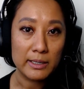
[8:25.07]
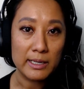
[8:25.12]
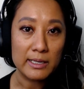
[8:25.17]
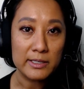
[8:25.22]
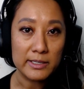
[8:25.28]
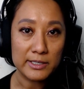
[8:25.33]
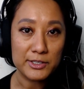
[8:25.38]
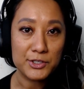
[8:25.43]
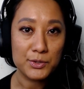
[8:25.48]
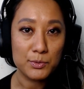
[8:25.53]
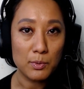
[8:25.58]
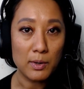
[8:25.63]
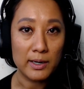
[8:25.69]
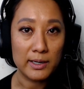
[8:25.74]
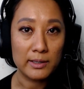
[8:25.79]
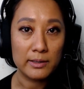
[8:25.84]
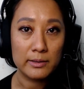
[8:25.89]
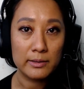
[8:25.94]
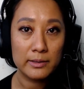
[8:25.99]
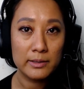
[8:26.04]
And yes, you are.
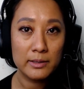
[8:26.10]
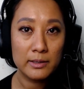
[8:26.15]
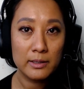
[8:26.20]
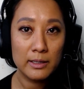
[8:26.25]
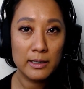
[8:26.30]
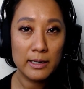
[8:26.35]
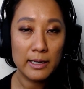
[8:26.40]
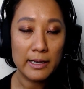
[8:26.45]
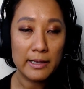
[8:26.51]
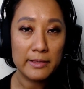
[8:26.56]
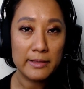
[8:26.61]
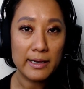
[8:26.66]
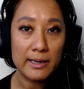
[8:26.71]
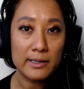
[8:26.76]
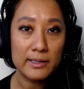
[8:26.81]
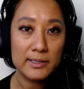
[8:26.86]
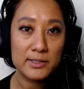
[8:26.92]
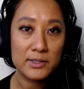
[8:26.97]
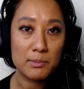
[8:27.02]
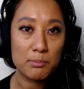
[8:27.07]
And that
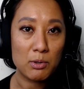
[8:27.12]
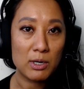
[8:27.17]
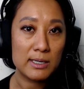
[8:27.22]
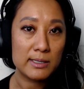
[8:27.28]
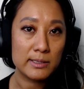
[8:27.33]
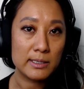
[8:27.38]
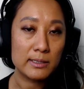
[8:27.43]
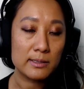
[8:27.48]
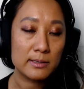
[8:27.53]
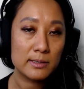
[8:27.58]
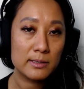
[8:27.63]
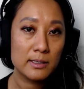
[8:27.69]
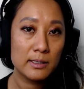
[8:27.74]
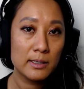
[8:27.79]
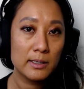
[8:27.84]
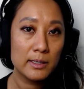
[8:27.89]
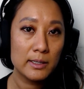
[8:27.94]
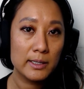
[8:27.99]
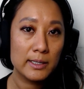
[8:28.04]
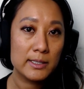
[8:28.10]
is the process.
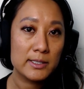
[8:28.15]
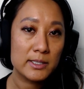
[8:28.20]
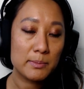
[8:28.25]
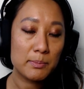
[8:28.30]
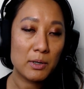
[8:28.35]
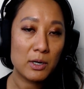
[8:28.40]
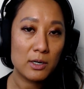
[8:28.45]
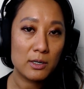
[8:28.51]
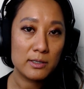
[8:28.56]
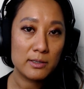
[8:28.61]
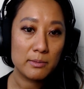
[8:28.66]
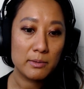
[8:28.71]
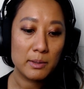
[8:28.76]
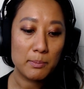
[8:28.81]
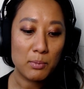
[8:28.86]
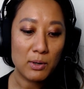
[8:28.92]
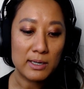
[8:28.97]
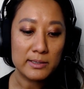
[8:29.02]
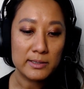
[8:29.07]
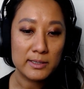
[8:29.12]
It's the
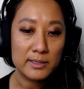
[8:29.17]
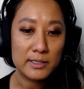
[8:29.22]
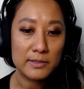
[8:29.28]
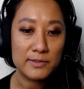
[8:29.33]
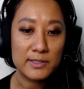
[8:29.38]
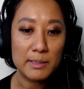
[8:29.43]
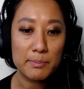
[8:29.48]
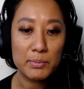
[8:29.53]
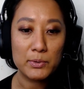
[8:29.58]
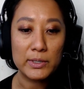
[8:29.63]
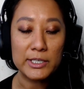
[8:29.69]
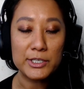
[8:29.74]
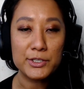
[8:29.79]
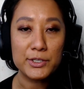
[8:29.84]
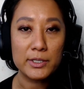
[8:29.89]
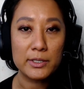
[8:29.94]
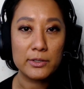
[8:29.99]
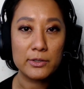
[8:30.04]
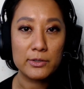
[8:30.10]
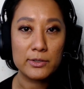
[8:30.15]
process of
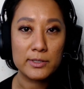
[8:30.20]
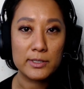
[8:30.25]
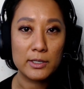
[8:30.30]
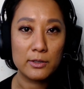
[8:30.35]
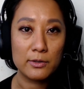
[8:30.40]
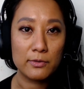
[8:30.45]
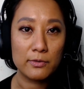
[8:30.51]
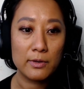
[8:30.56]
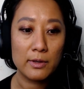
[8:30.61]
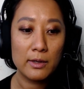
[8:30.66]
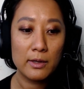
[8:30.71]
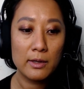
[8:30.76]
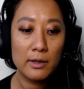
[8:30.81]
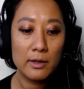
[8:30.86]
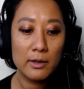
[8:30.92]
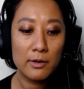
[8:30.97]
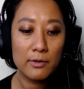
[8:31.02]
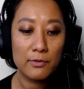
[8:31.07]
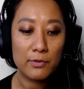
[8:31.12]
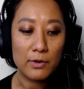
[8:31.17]
separation yourself
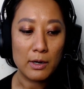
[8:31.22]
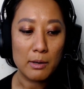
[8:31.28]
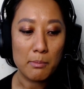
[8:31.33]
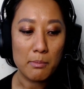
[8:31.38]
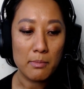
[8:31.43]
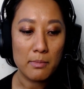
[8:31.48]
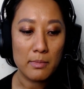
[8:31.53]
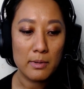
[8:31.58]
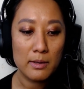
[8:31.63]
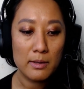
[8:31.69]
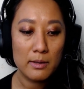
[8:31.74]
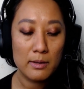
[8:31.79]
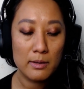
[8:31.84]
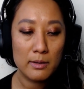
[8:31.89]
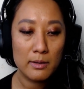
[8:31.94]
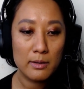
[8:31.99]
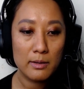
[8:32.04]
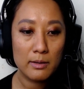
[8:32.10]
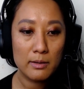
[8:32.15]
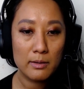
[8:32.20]
from
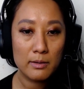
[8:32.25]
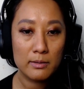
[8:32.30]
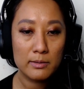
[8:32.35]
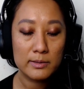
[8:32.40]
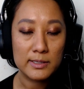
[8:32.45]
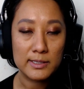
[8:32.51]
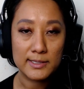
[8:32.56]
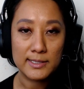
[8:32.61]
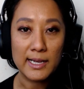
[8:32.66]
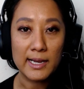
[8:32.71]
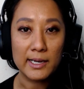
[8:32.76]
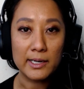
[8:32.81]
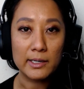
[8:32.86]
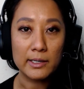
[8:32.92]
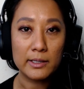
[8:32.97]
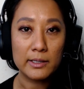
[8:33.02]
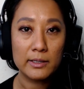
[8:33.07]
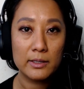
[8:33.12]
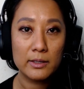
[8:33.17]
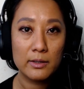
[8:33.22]

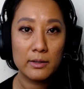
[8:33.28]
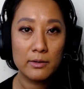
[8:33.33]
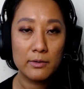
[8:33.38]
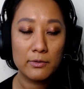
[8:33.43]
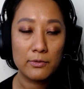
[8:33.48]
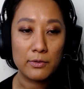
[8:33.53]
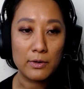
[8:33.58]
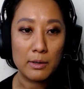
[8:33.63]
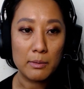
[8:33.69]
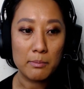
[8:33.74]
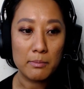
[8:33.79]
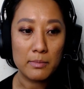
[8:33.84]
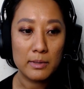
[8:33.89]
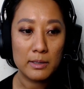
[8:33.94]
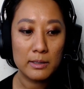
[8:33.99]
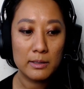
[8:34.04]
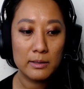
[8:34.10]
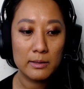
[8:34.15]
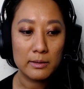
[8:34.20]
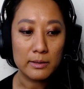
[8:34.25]
society, from
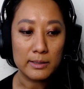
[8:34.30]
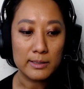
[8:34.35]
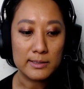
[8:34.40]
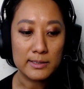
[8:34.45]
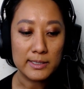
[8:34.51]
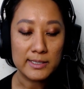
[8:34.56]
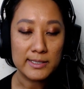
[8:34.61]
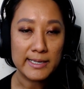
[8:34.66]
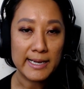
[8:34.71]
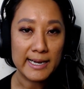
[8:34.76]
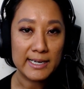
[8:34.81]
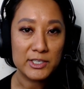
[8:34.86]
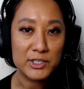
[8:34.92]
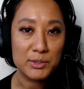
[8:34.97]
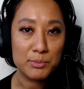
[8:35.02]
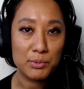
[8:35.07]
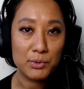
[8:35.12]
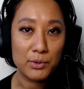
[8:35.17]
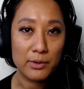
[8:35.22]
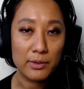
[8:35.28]
these
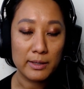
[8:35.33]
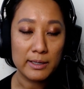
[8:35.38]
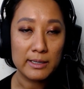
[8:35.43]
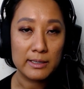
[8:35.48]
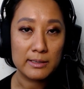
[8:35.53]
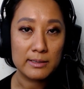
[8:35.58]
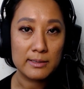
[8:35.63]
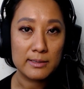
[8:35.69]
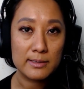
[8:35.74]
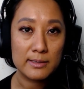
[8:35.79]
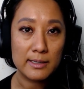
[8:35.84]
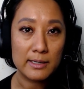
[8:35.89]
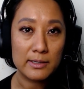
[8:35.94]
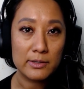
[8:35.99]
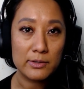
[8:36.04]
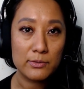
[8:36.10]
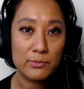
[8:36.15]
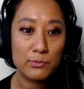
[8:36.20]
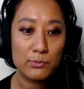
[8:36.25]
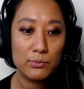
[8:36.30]
intangible things that
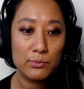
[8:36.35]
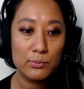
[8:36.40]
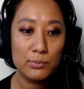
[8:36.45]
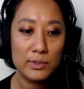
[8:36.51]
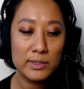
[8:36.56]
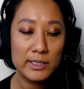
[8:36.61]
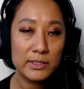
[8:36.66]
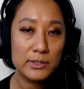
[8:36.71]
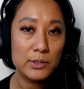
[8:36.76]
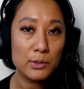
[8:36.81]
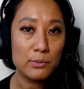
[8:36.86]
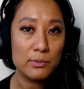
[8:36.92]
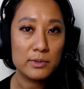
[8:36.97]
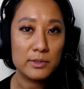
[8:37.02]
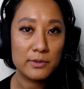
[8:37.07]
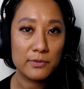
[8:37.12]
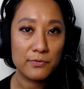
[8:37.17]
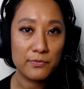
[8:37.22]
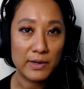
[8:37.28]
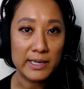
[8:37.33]
really don't
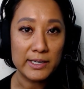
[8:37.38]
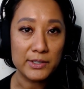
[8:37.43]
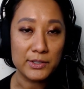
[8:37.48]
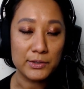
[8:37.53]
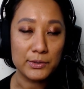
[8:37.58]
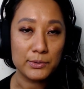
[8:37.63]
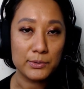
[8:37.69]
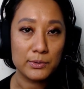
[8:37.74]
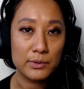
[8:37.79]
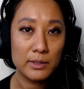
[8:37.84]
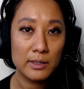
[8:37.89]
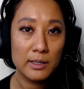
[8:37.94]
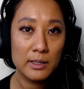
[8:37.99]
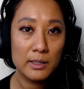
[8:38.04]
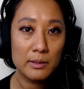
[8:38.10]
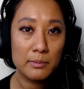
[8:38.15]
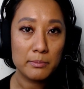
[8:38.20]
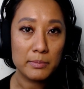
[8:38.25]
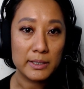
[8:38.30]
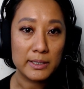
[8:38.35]
define you,
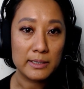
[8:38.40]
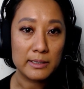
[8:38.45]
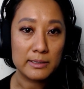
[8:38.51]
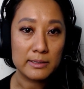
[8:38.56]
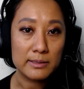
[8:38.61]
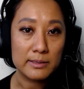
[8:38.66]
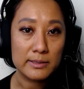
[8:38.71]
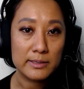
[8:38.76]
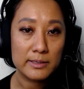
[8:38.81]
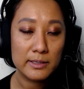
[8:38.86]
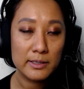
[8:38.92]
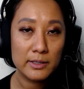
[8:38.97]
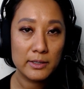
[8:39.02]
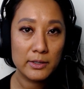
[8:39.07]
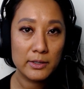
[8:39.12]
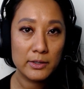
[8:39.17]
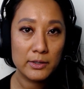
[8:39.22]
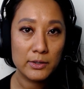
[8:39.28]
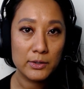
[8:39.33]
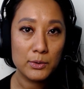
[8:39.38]
because
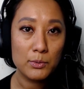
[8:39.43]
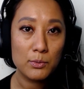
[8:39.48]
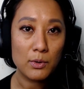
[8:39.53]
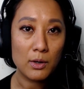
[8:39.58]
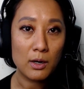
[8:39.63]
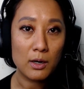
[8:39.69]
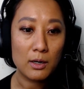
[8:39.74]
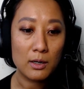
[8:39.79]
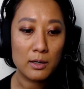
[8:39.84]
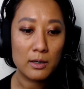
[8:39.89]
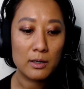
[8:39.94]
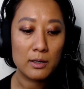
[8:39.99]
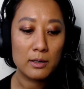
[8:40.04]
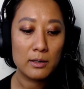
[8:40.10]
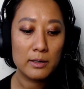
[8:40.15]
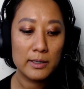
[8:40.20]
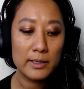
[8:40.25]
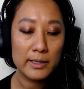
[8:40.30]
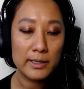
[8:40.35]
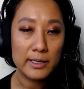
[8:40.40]
you are
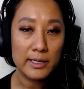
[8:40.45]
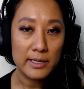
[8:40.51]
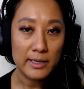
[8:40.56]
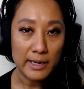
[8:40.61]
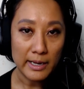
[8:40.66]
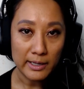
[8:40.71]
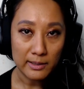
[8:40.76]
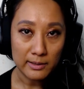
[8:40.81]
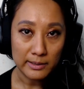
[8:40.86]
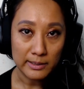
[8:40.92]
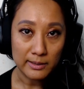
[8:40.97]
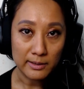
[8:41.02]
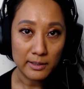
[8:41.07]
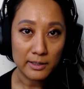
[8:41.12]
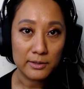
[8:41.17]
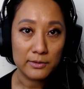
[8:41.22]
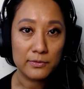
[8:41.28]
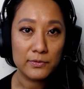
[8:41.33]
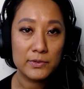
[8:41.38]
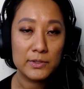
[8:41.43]
innately
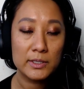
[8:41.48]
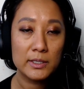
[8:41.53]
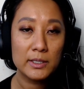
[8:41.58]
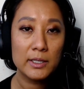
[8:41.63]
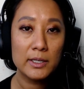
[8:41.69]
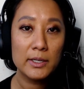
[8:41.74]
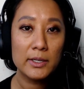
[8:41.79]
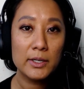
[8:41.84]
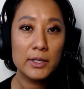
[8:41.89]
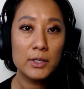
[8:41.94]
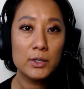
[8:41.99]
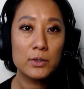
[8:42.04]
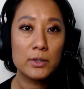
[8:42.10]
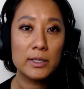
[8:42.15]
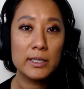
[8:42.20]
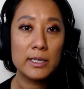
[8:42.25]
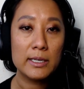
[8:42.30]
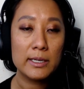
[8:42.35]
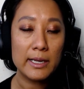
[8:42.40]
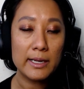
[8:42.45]
loved. You're
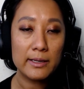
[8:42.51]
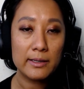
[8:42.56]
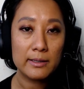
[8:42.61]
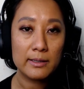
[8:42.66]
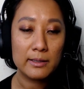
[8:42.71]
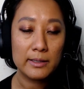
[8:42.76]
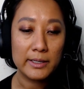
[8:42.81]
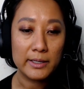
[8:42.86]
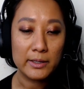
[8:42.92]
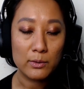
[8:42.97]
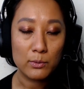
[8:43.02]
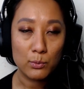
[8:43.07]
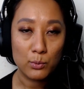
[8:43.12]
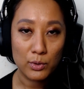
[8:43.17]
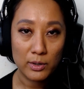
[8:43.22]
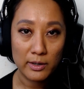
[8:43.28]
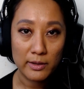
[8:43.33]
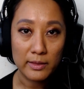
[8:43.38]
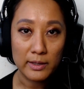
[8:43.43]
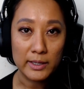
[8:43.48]
innately
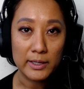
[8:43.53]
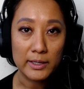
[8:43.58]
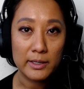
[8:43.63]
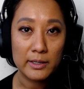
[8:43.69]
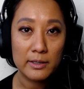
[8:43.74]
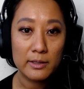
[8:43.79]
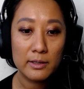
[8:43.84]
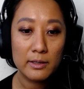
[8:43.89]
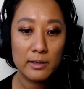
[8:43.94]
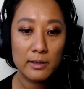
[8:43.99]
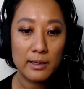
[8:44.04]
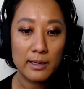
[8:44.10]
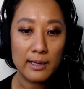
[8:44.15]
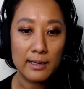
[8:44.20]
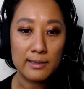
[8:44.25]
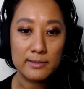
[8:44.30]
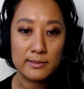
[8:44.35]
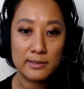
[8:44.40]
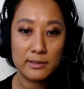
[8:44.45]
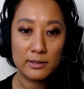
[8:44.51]
worthy
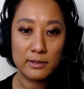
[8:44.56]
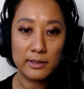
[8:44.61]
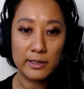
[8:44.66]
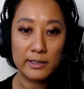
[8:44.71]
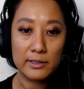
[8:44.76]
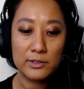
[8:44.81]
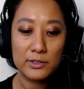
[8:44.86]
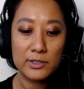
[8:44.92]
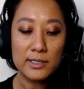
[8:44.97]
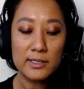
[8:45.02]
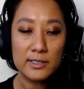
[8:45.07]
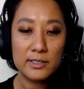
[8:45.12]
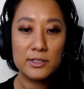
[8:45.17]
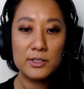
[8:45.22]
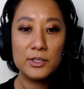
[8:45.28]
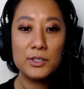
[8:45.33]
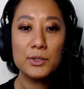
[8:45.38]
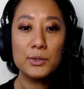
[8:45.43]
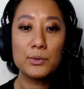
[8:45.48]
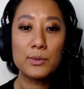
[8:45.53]
as, like, just
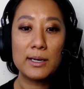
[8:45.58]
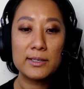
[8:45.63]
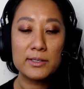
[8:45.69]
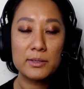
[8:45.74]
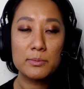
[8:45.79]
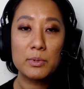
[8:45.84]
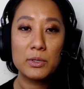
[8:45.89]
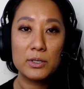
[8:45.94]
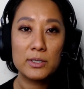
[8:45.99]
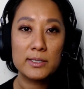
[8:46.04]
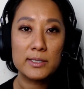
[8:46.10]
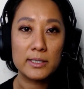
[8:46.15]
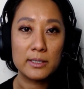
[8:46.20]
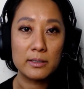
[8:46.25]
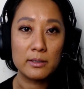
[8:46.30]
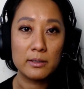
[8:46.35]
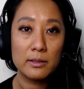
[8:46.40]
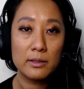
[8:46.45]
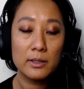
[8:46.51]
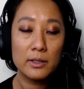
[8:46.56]
you as a person.